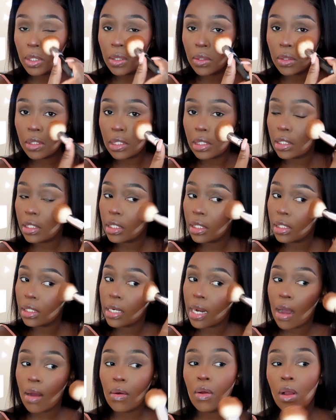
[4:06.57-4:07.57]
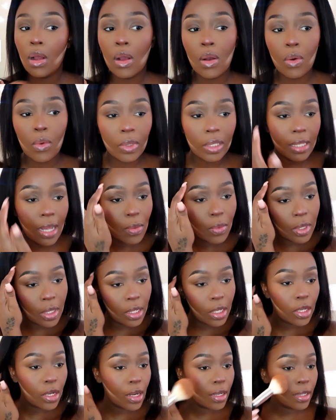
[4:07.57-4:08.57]
used just now with our
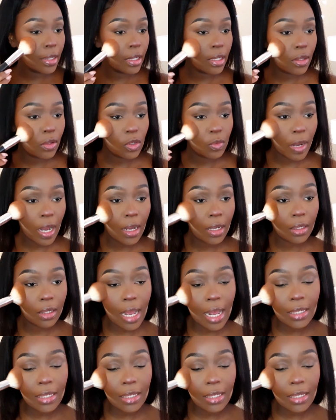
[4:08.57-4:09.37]
Yardley loose powder.